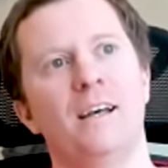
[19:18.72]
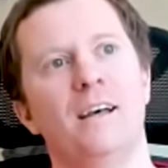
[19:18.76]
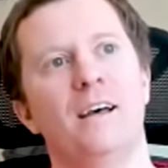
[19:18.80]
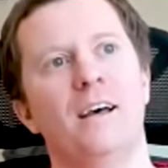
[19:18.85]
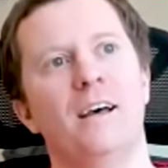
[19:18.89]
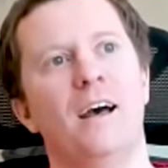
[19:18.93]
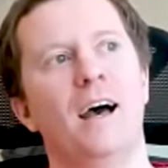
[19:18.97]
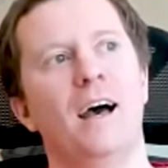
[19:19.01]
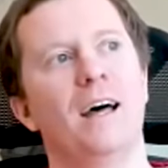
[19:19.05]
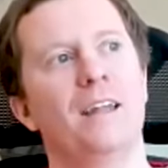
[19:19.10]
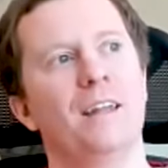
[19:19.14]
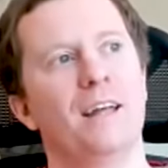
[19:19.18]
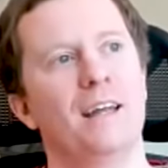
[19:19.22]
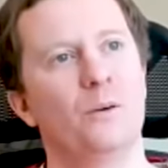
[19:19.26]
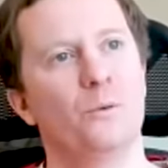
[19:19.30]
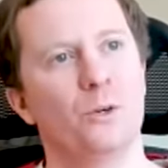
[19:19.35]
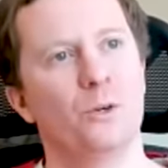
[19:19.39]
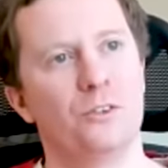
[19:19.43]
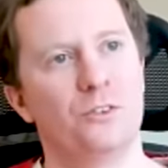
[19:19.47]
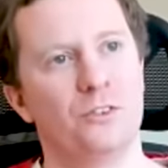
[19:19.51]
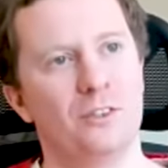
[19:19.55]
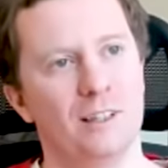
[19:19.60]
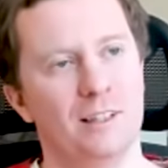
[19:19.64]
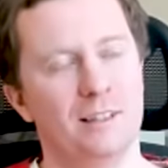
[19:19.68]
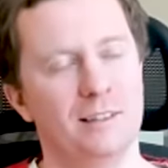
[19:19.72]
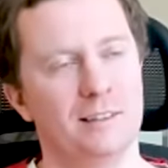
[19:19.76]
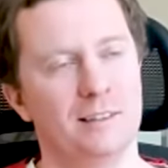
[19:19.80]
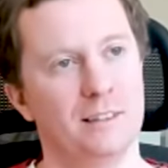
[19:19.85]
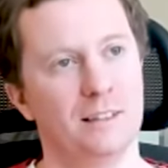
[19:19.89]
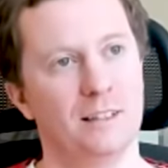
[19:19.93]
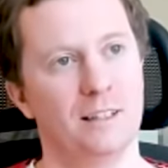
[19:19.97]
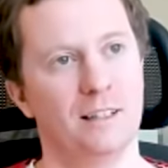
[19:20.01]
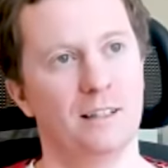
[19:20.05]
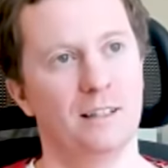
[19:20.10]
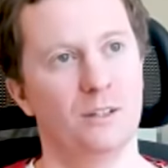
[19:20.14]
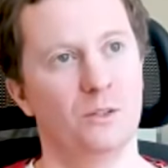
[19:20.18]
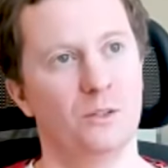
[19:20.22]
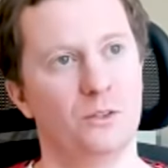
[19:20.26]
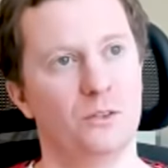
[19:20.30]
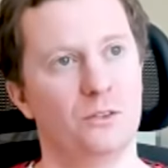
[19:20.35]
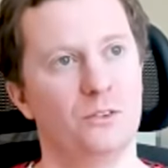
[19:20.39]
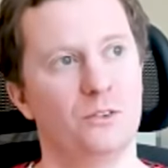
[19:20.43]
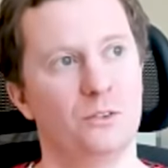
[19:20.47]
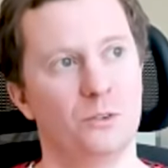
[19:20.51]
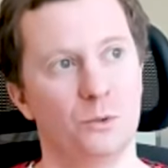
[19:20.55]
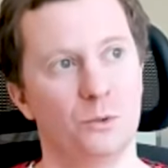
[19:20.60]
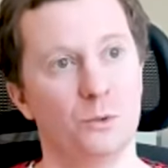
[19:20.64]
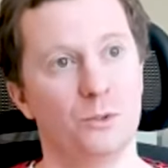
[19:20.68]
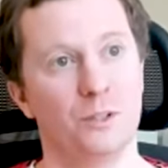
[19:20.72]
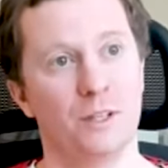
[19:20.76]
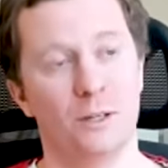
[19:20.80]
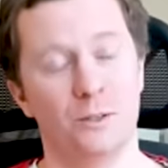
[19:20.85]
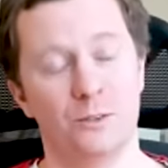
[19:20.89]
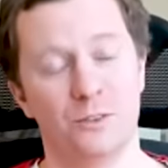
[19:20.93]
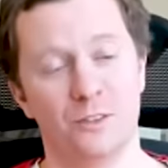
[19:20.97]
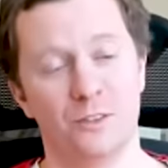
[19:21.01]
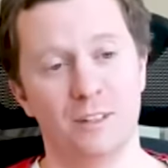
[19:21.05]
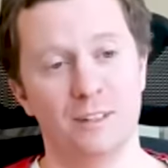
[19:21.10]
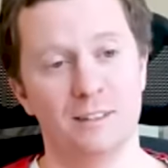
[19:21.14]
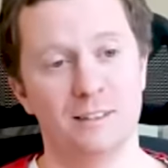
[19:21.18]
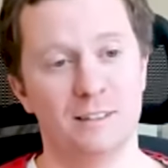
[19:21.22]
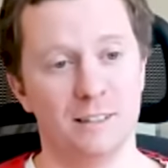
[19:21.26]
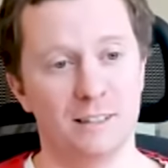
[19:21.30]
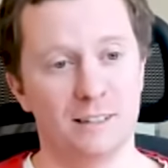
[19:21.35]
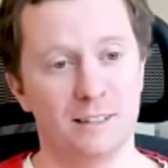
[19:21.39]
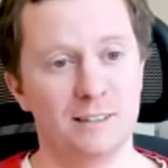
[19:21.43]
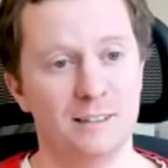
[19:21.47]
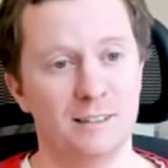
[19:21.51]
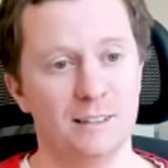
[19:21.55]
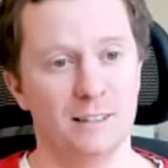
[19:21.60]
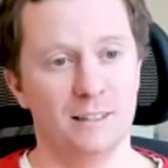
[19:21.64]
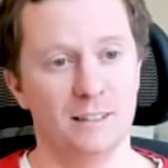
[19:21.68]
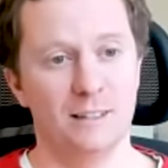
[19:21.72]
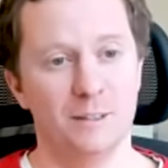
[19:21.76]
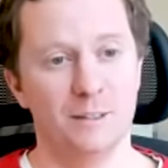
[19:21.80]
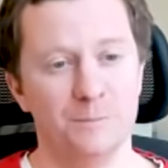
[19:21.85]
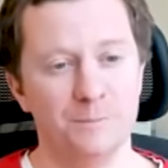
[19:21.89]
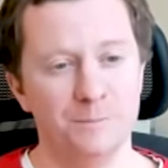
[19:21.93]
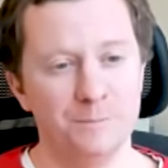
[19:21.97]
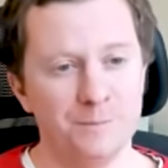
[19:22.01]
And then it was listed in 2016.